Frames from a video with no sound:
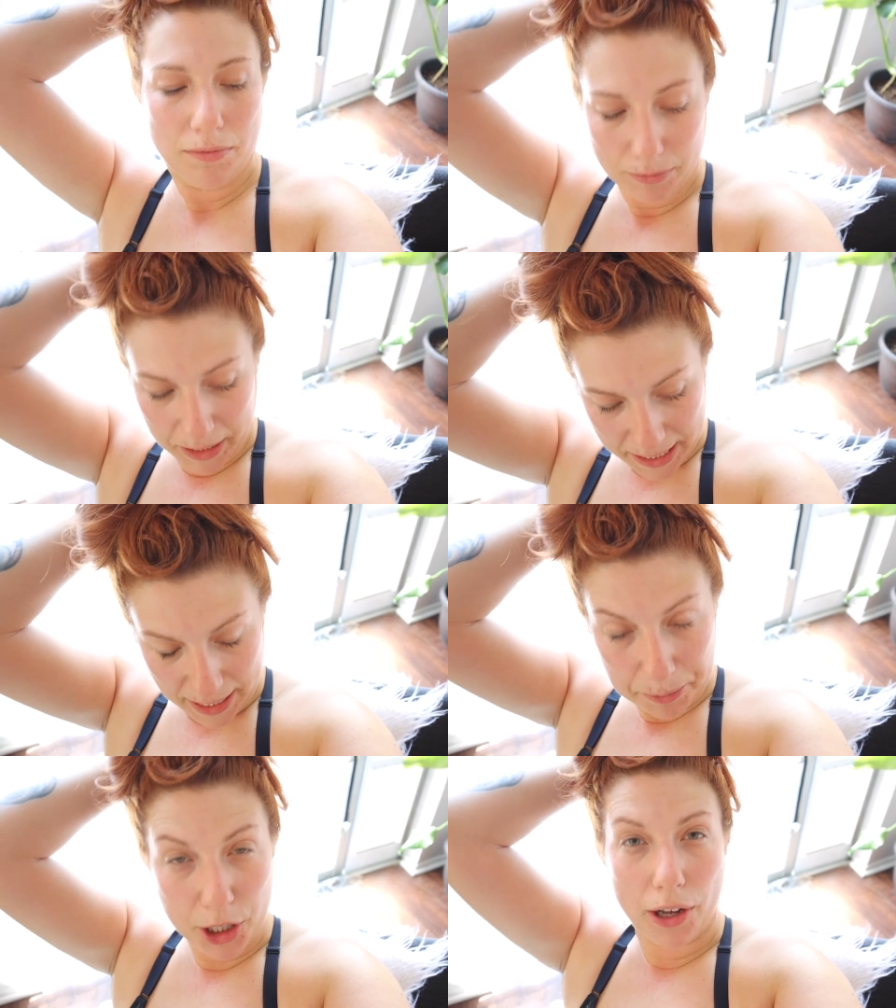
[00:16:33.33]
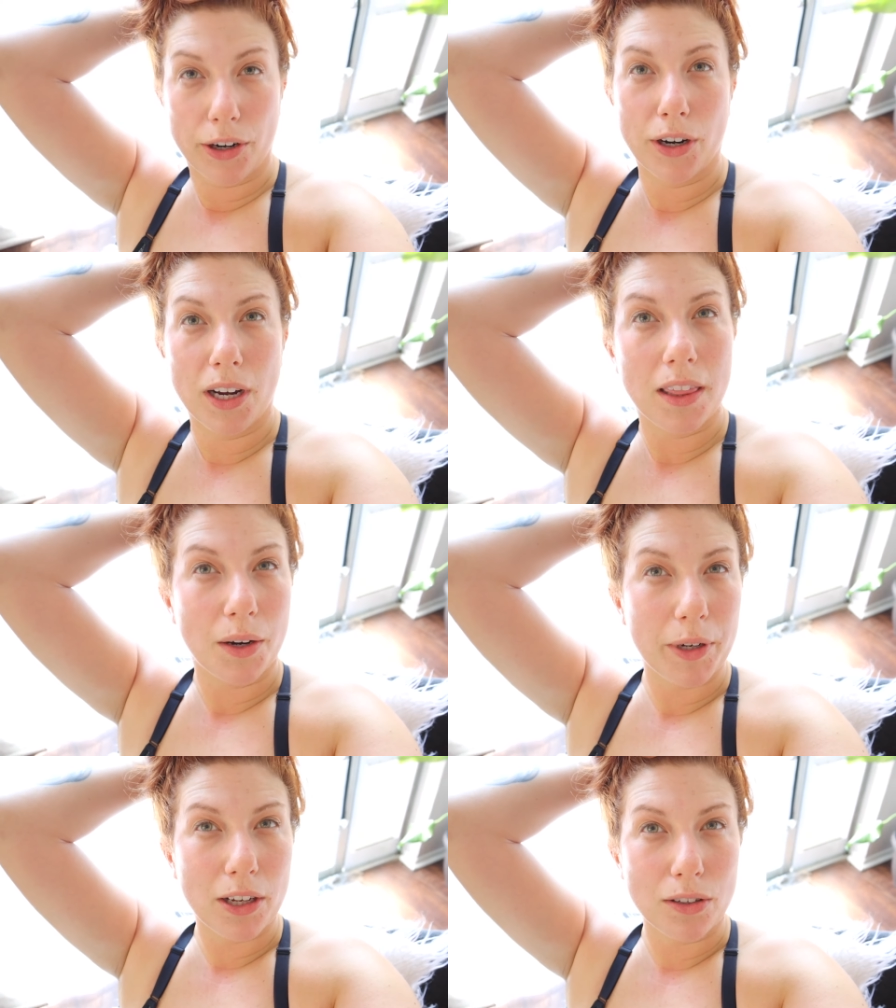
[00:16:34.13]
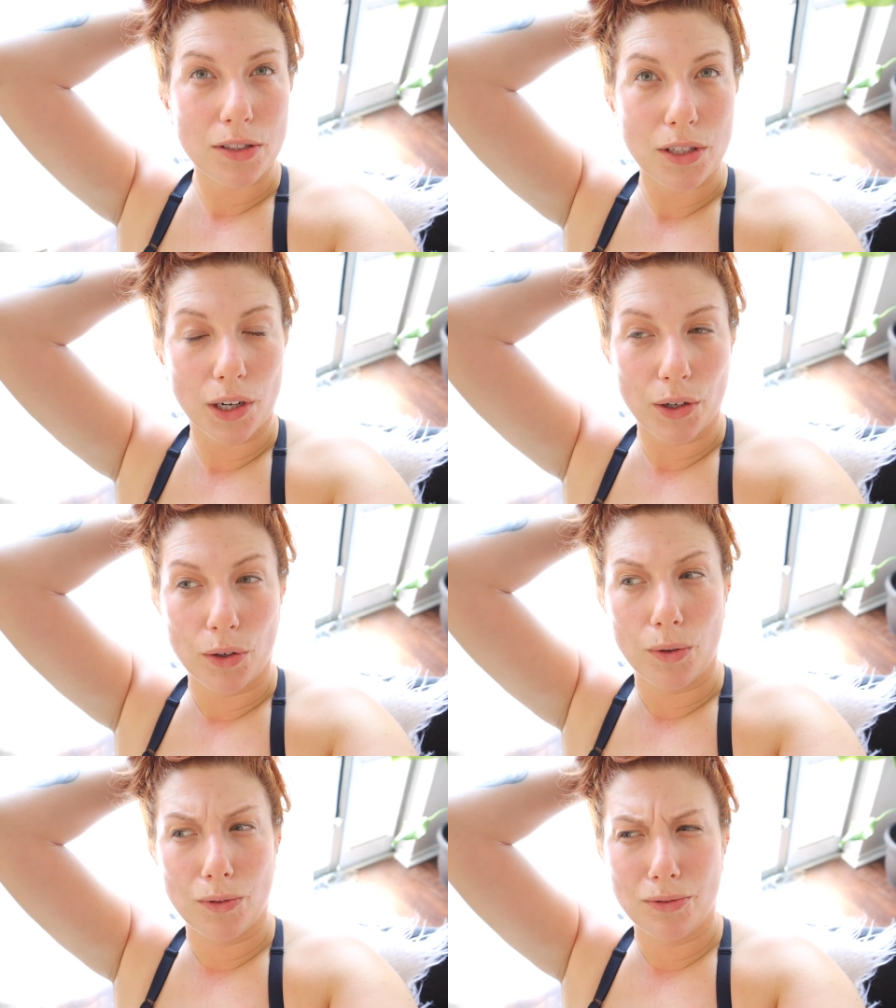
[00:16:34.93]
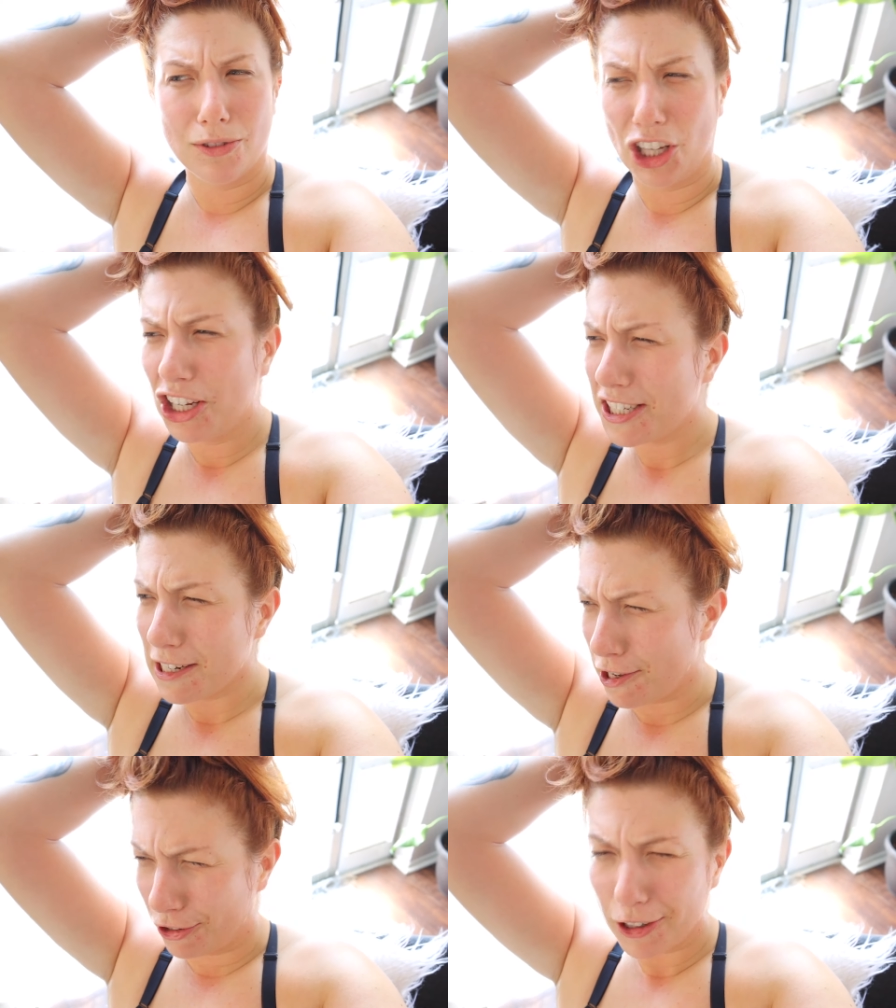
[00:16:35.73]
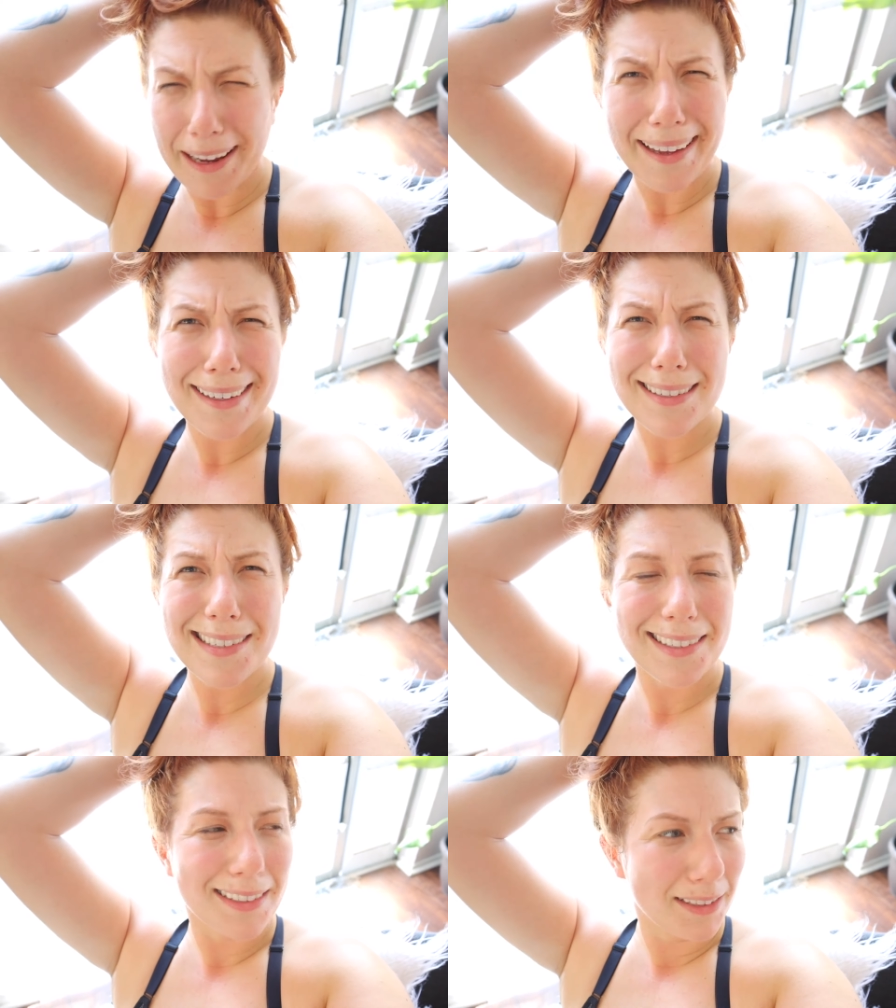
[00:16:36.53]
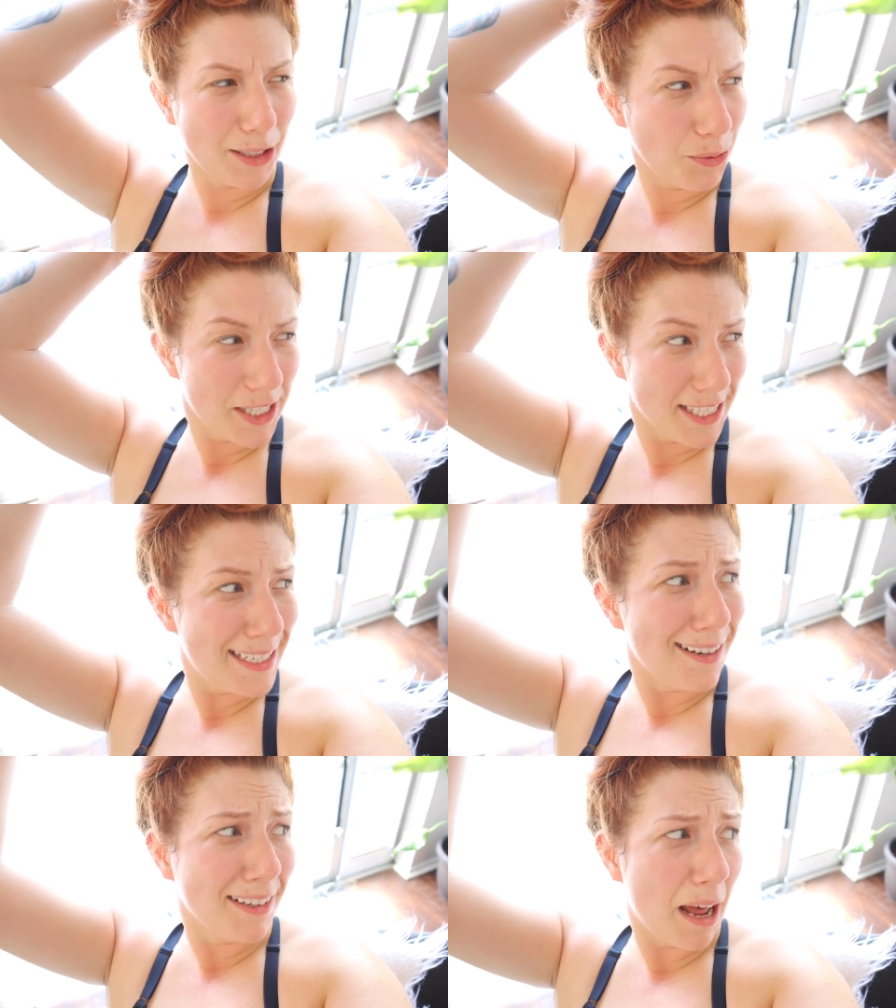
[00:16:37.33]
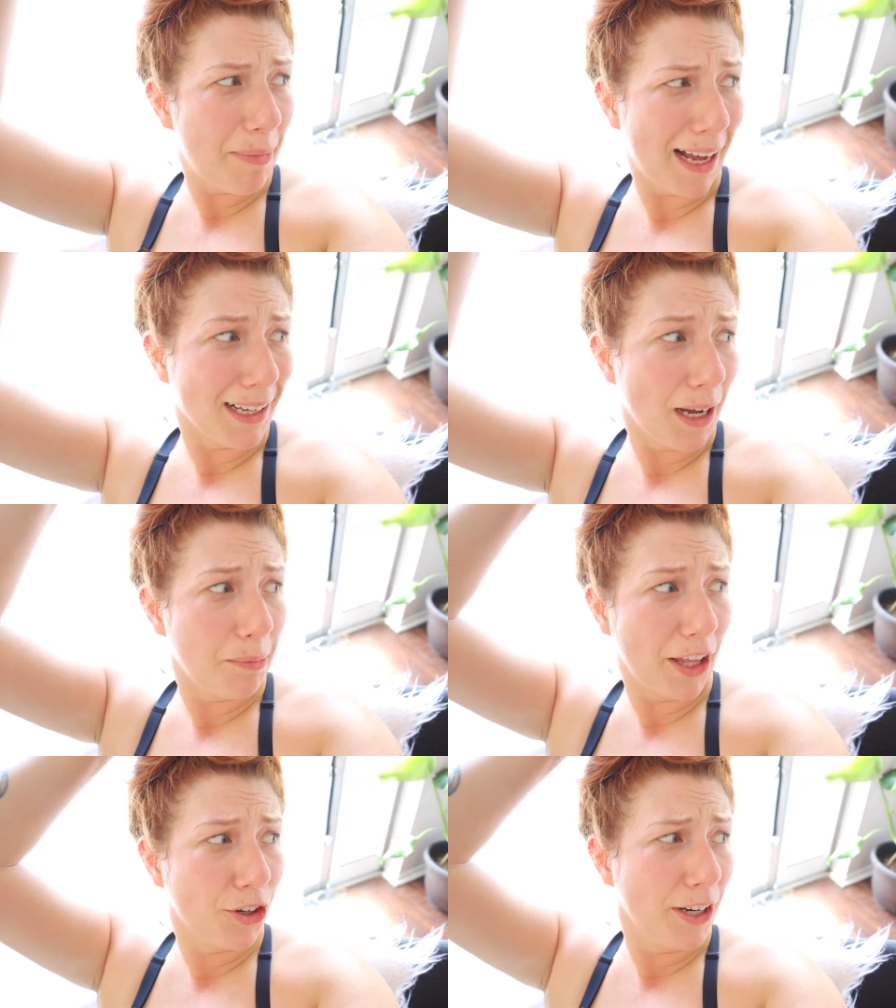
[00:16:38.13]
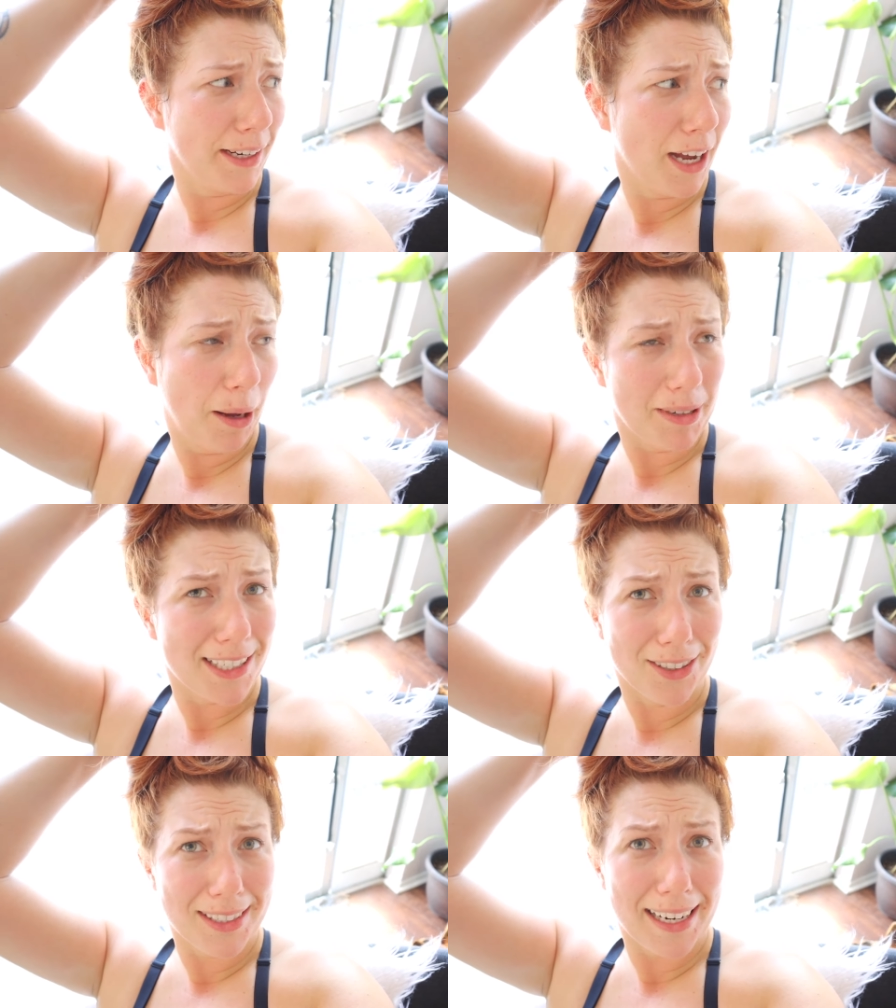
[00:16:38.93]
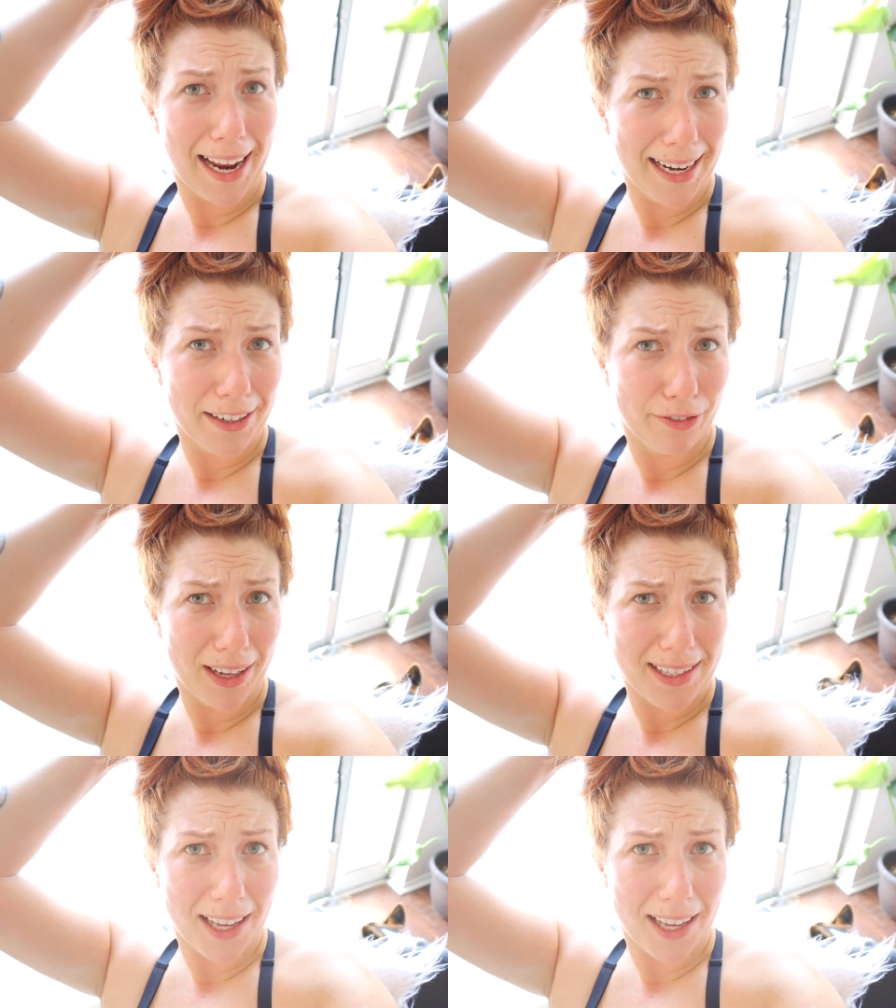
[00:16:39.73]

my stepdaughter, and then we also lost internet. Like, it's still not back up. They couldn't come until today to fix